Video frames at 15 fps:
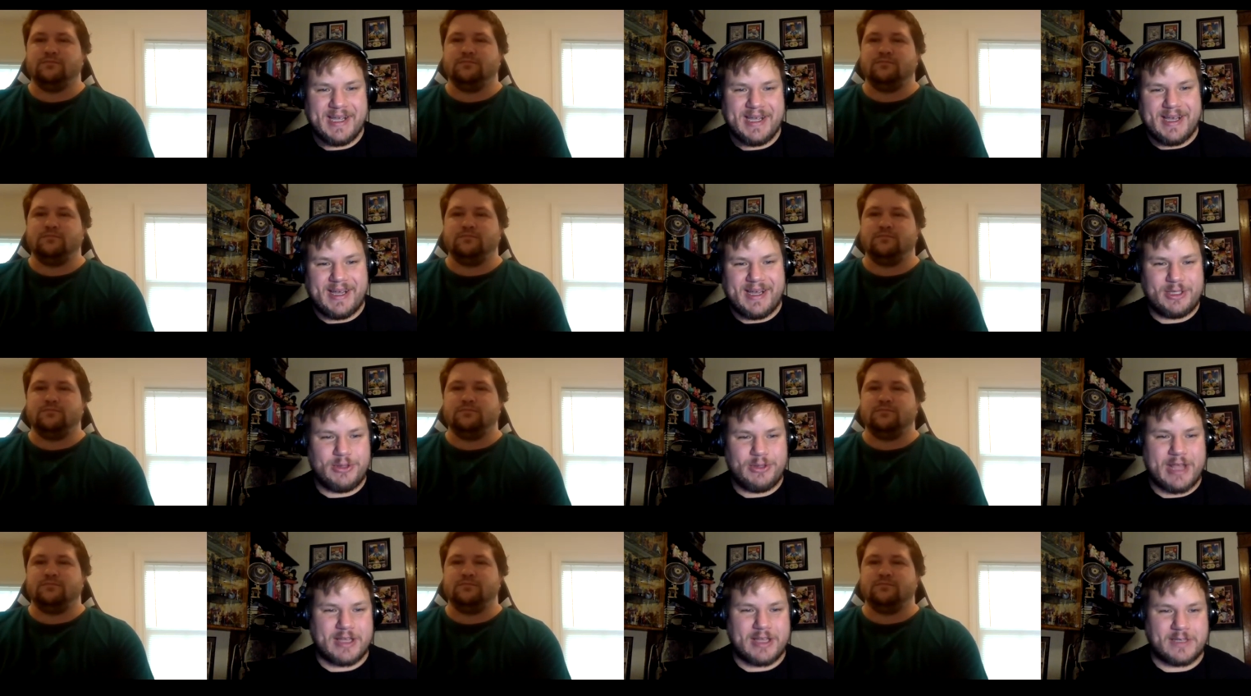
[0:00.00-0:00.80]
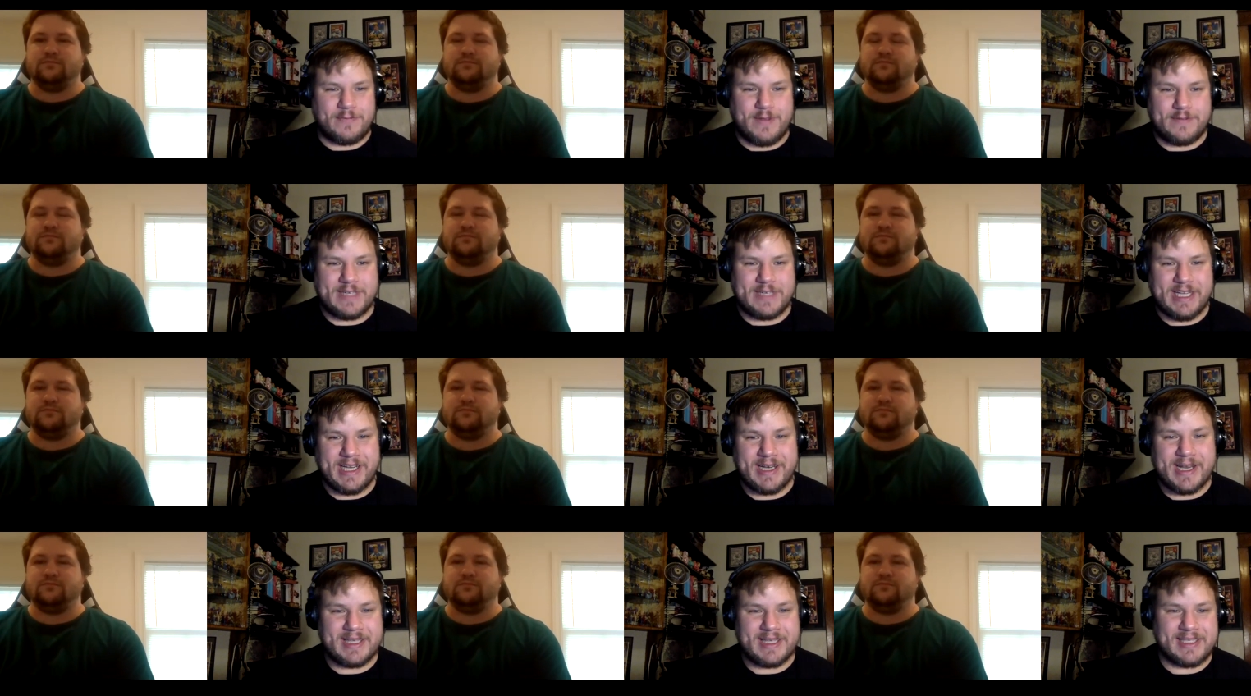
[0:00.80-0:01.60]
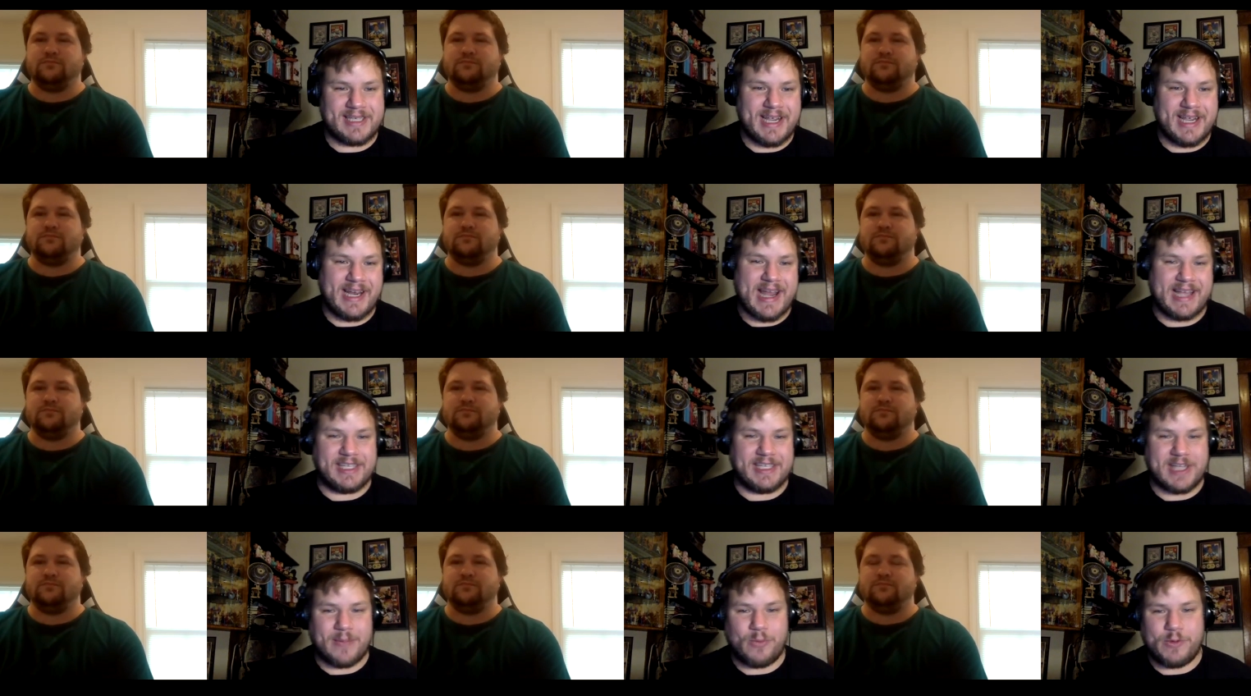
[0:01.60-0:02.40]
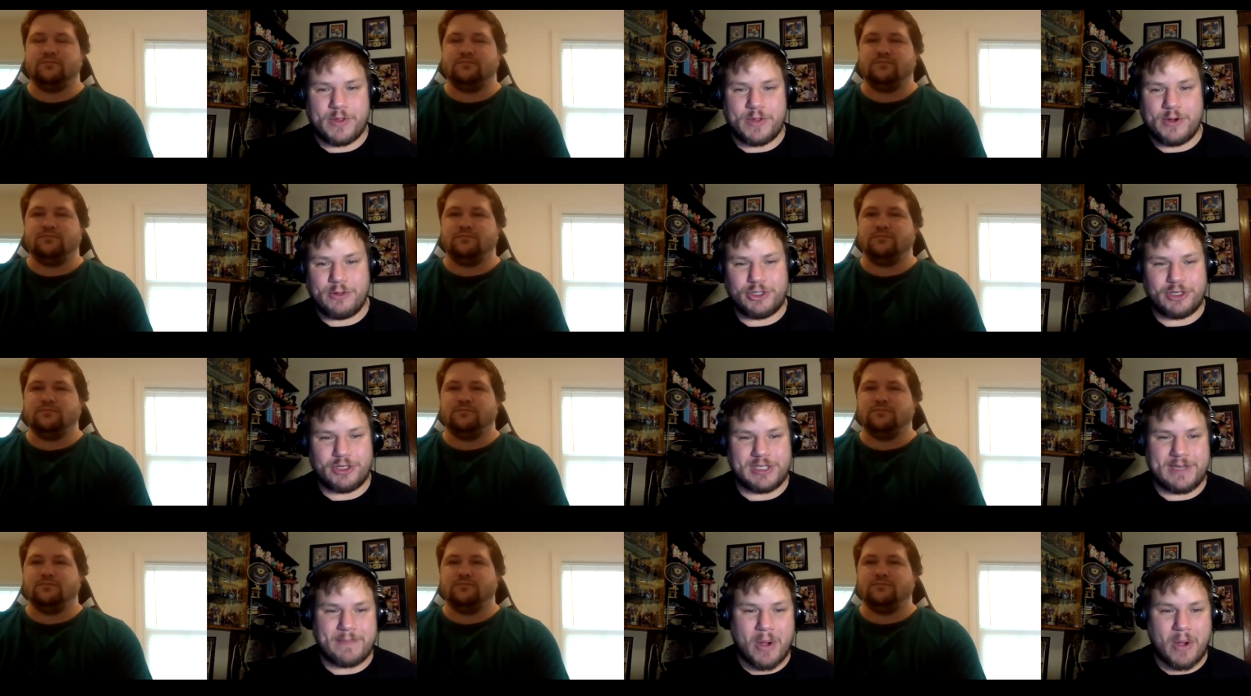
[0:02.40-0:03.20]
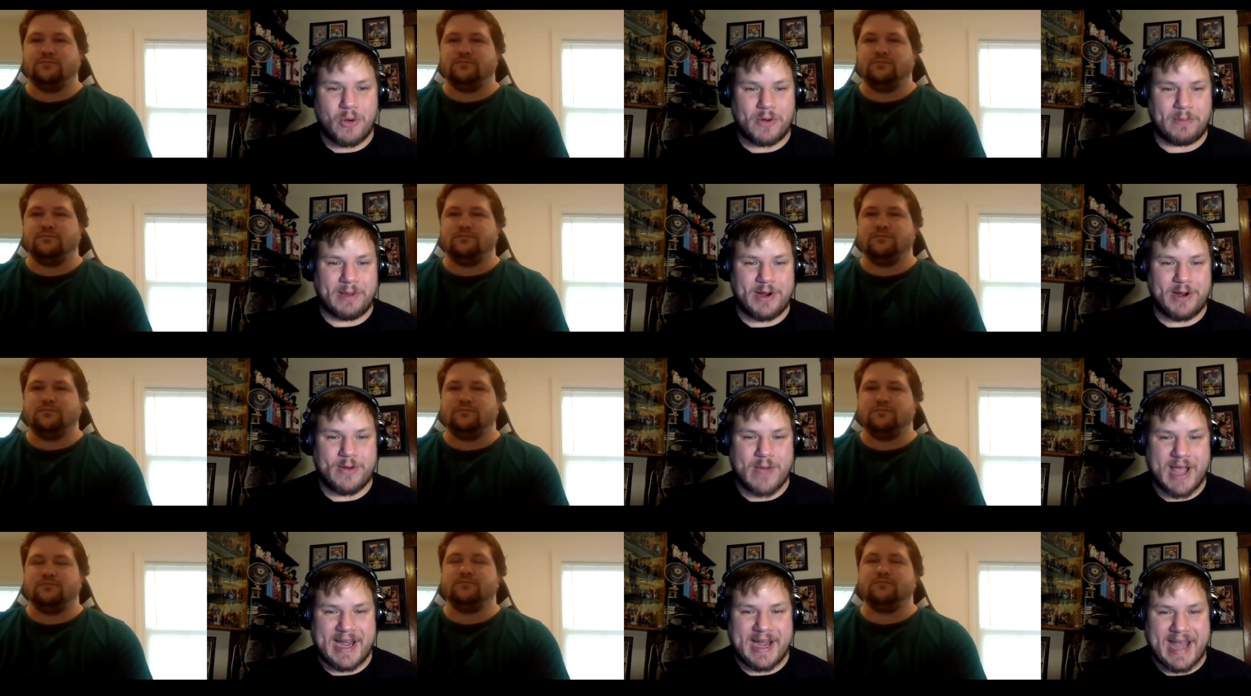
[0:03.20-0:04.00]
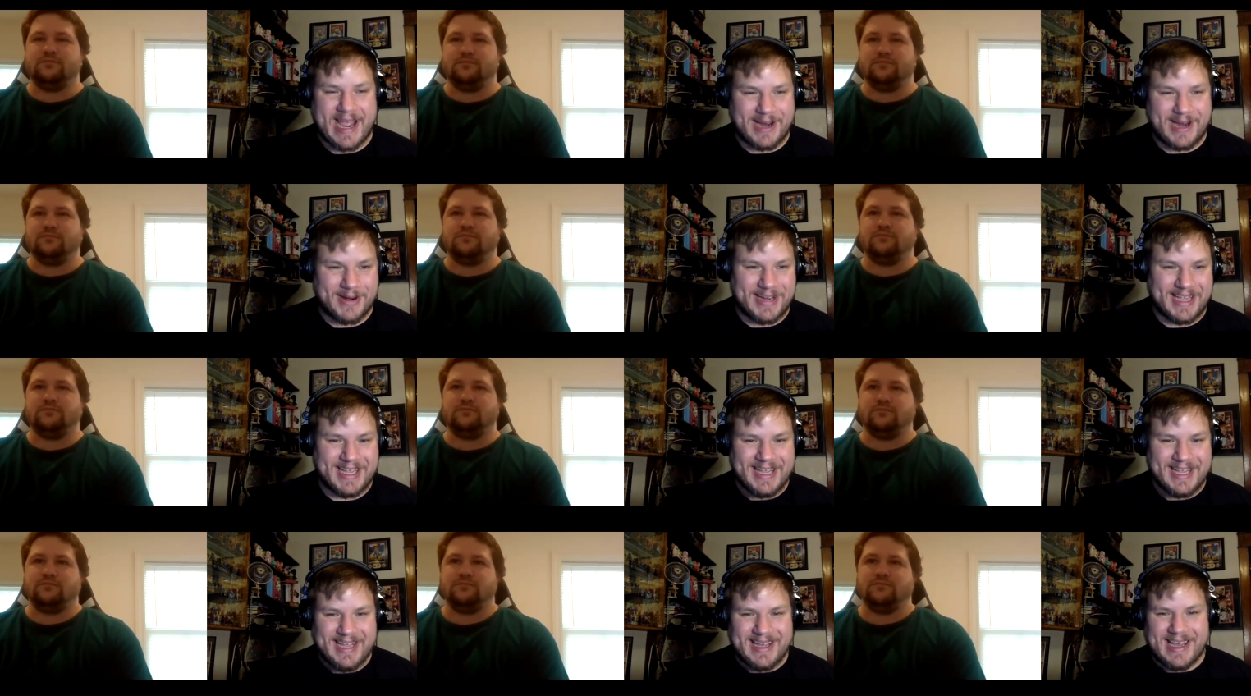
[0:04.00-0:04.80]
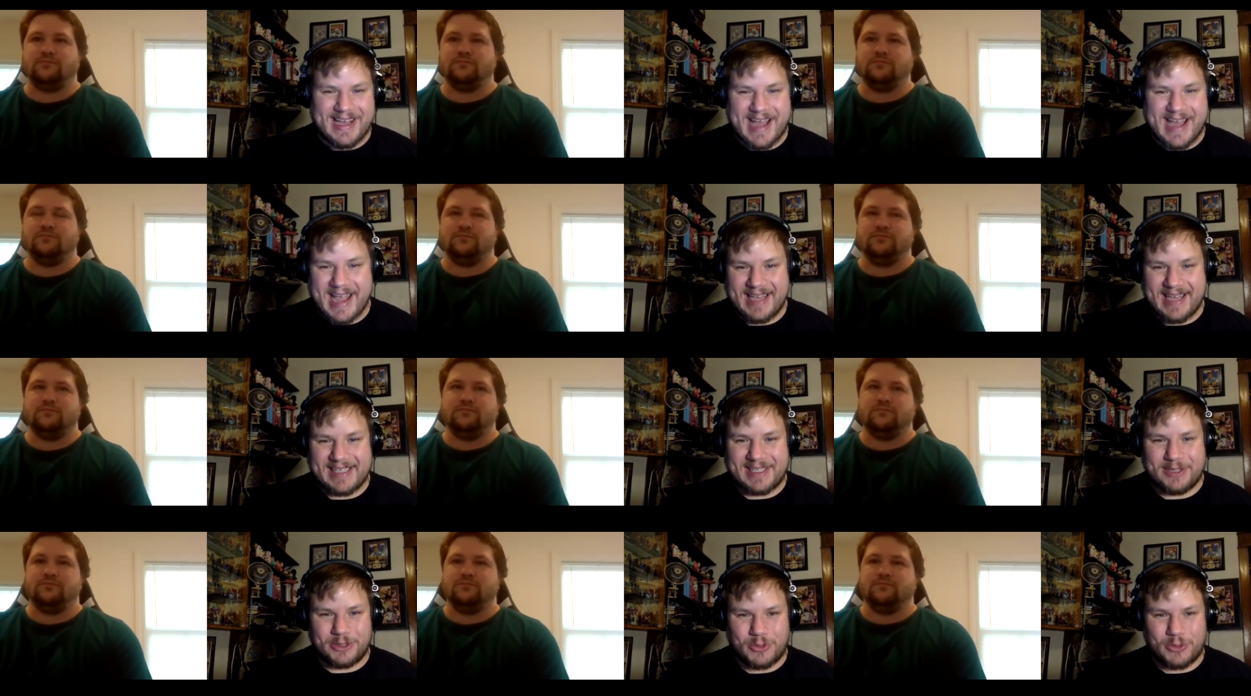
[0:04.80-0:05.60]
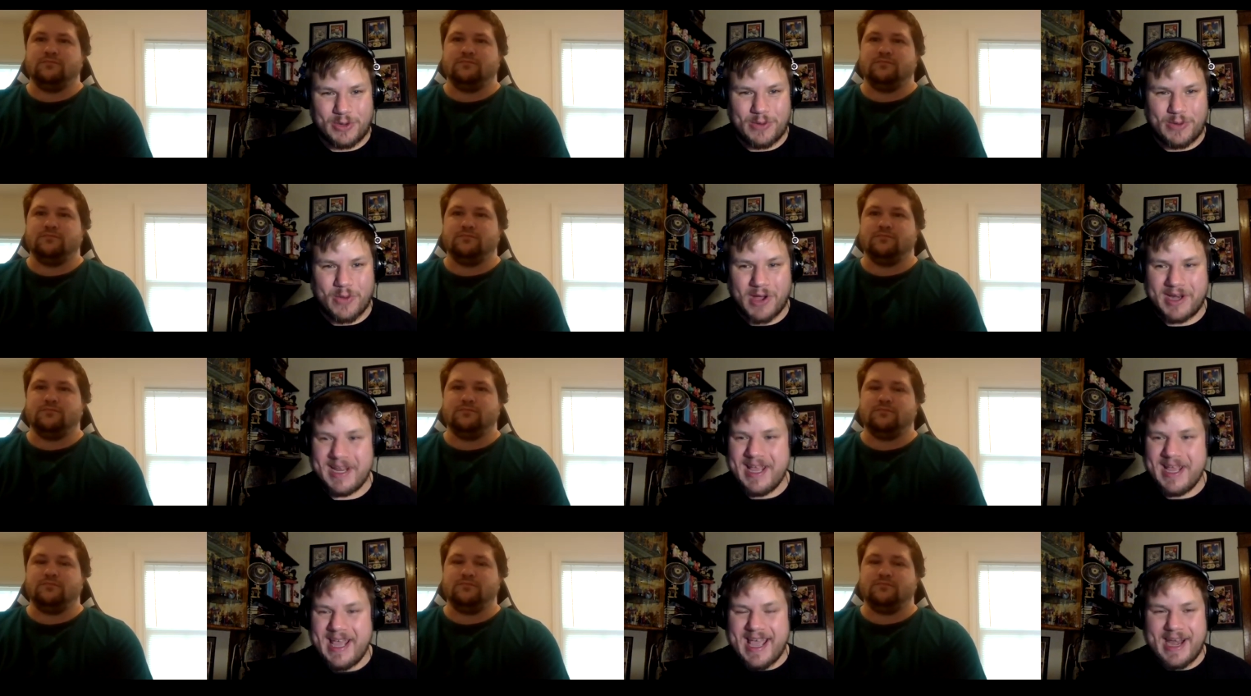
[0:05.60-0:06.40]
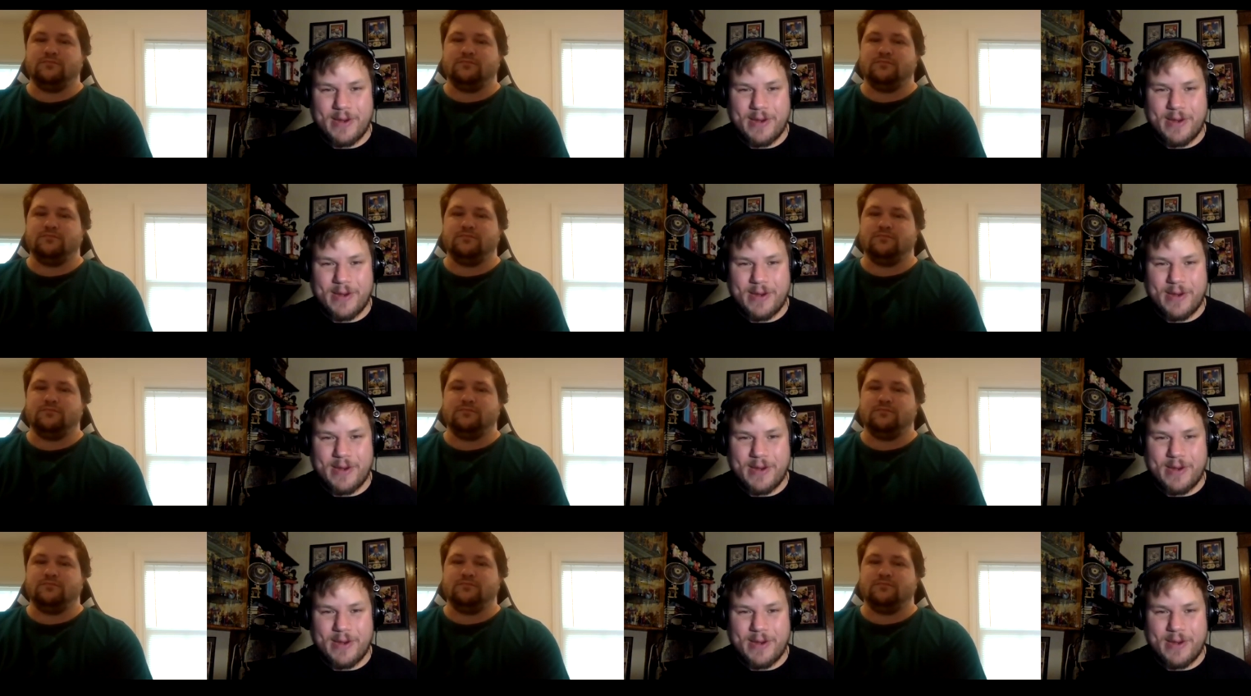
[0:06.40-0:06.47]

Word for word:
Speaker 1: uh, two thousand fifteen saying heads up with New Jersey poker player Ryan Hagerty, uh, Hags zero twenty-one. And it